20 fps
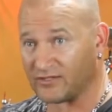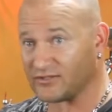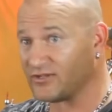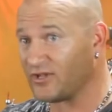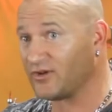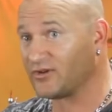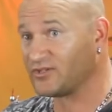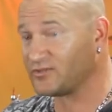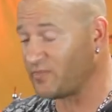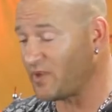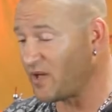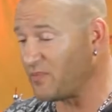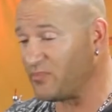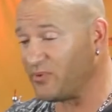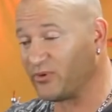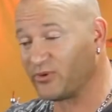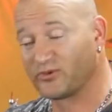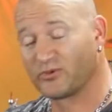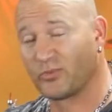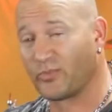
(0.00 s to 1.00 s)
As long as my
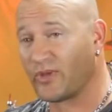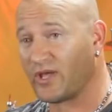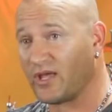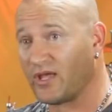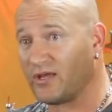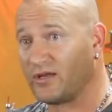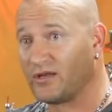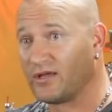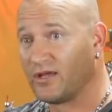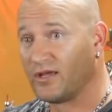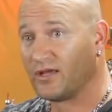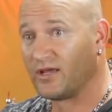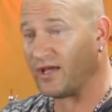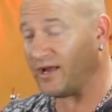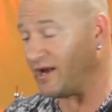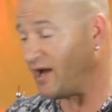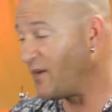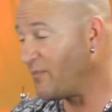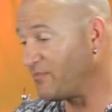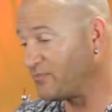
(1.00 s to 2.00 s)
bills were paid
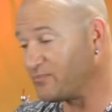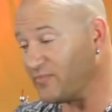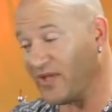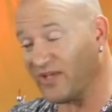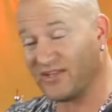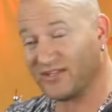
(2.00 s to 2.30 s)
and I'm